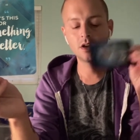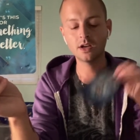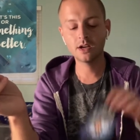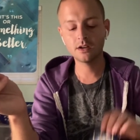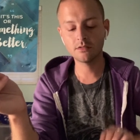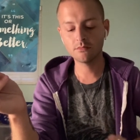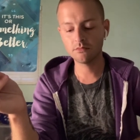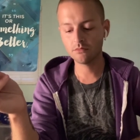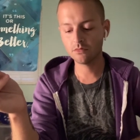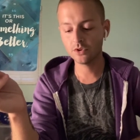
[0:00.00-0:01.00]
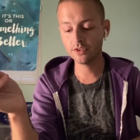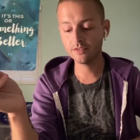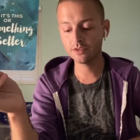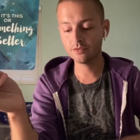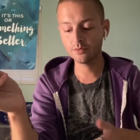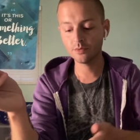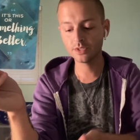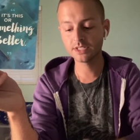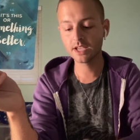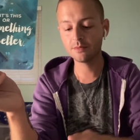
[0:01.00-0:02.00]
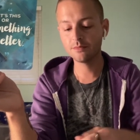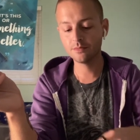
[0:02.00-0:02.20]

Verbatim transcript: um, or even, once again,